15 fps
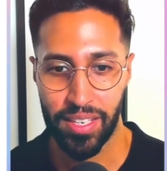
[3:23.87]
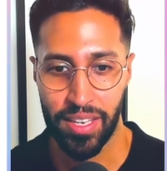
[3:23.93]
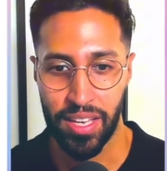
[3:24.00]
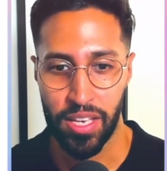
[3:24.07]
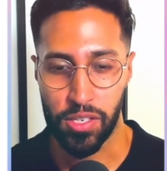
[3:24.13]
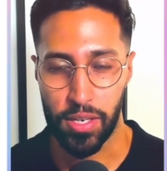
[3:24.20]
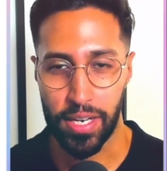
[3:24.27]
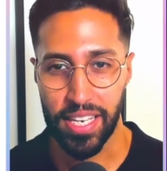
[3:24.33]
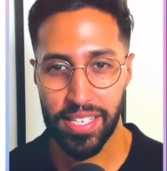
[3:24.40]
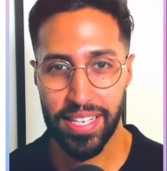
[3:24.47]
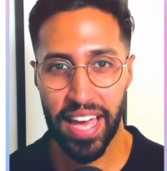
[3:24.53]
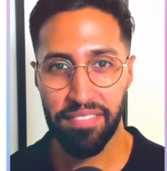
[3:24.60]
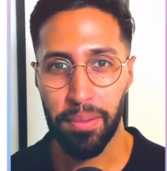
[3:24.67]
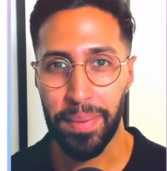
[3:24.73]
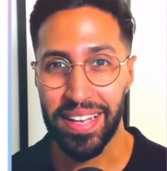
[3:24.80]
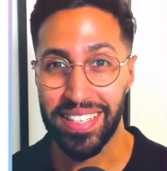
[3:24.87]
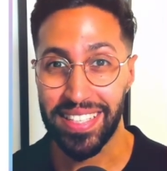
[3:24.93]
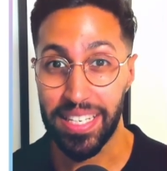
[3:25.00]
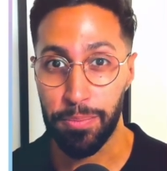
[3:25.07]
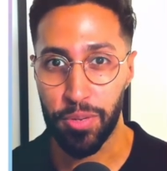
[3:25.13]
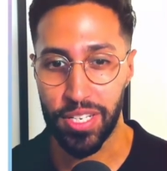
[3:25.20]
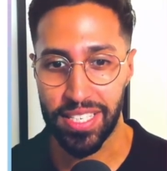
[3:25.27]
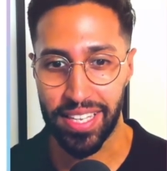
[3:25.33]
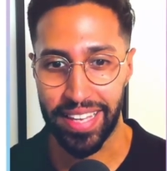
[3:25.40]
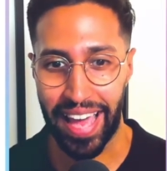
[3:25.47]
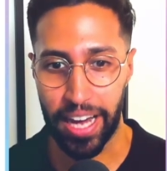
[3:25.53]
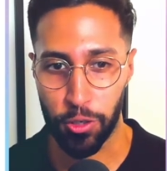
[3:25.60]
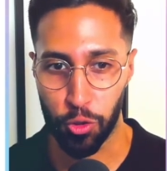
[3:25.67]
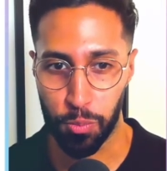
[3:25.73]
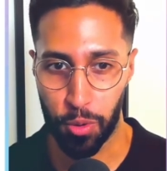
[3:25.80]
So let's dive a bit deeper into the
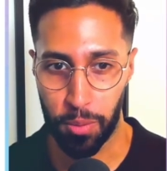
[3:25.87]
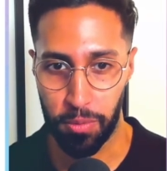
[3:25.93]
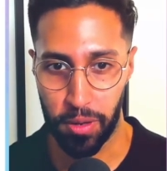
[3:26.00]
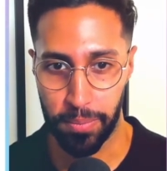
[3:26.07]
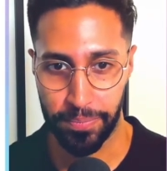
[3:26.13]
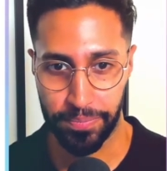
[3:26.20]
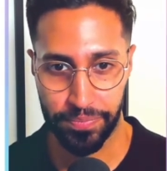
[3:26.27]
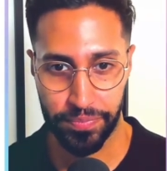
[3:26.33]
actual problem.